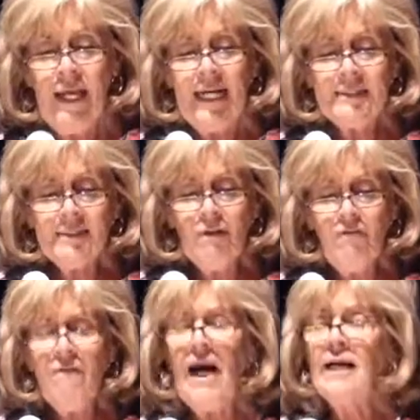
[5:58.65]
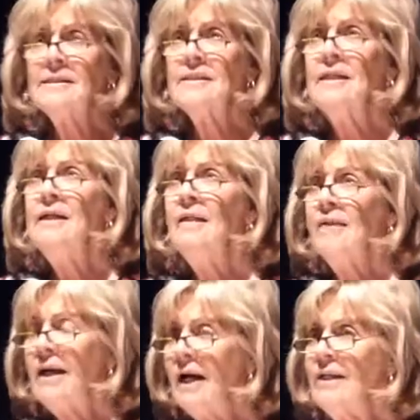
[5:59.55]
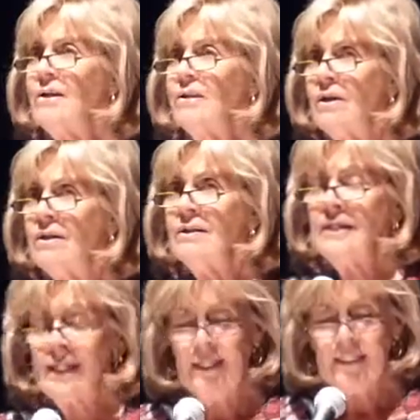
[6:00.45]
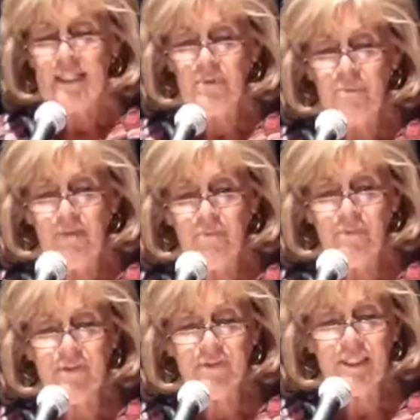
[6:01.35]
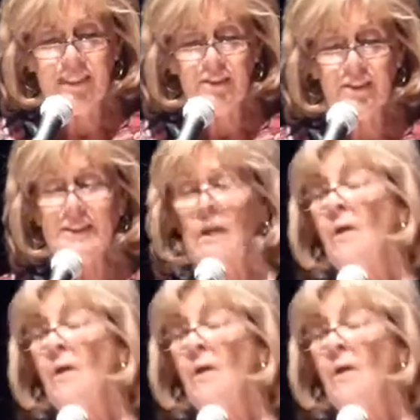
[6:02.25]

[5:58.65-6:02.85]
and so fast that I could hardly keep up with the changes.